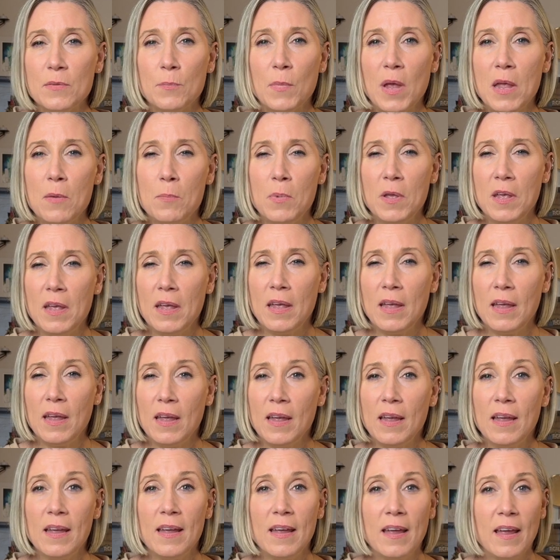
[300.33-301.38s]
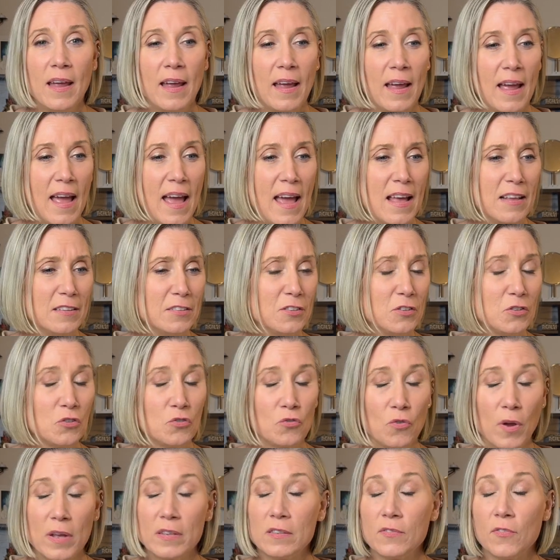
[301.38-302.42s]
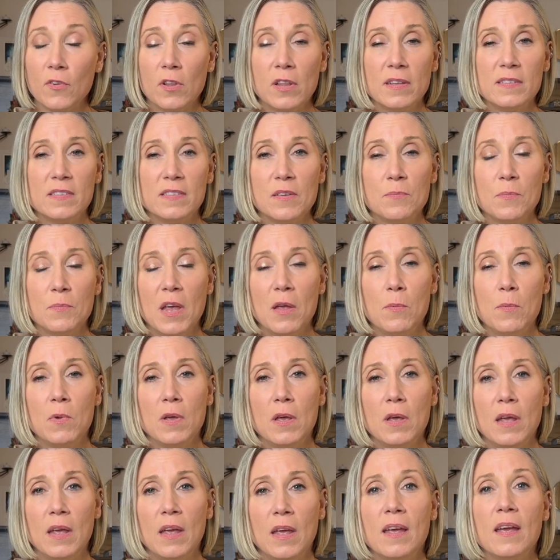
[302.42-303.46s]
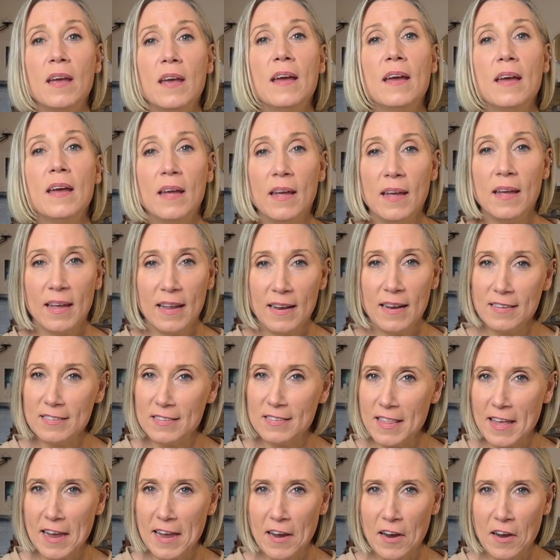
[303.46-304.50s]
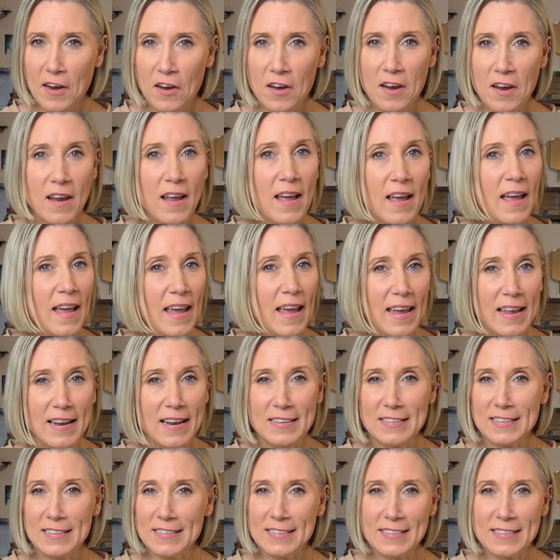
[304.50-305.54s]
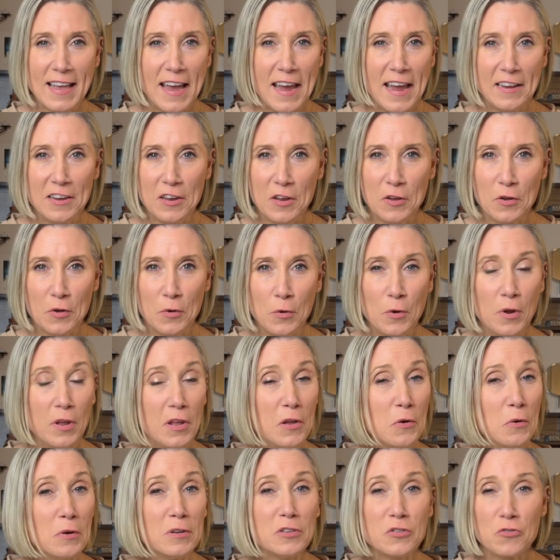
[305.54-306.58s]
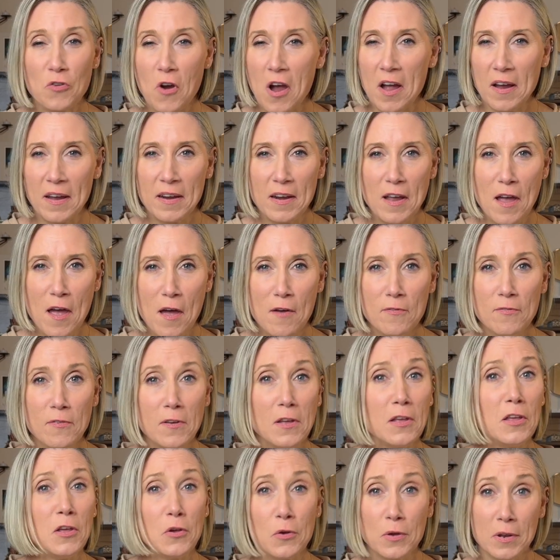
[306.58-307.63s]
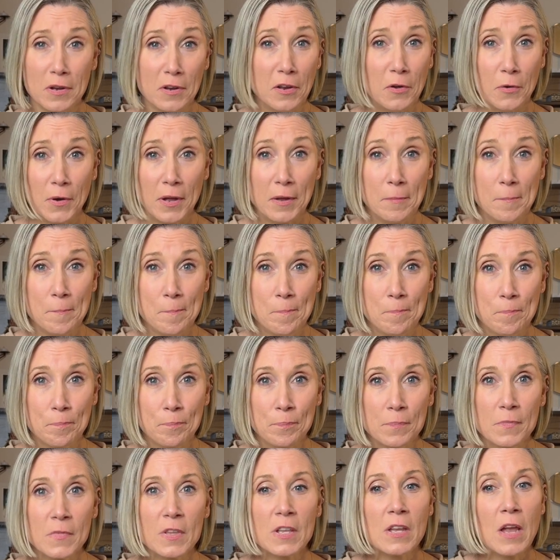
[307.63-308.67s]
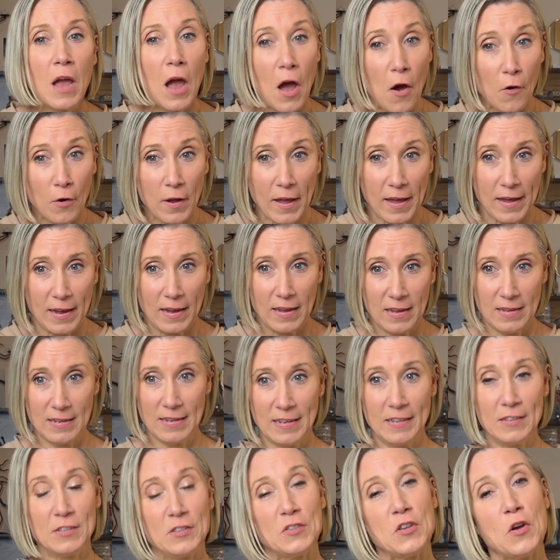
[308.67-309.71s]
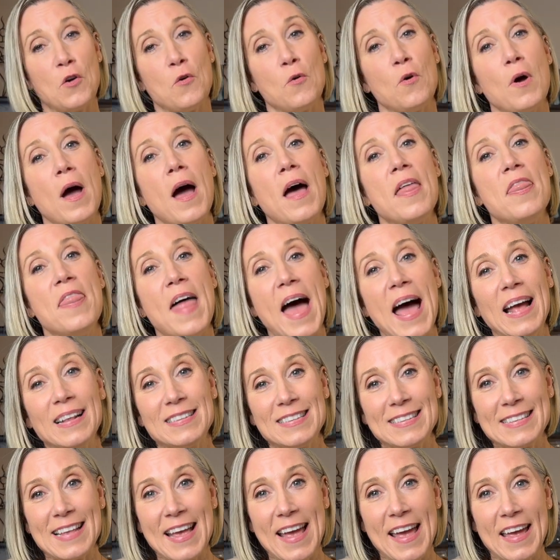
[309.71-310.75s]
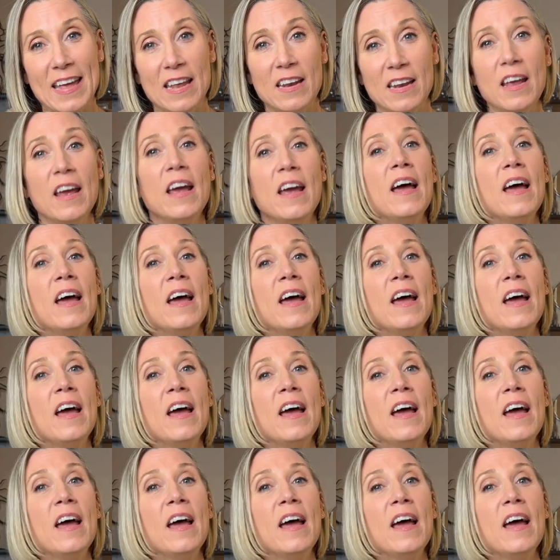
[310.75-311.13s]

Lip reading: may be, as stressful as it may be. It is there. It is inside you. You're strong enough. You can do it. Okay, so that said,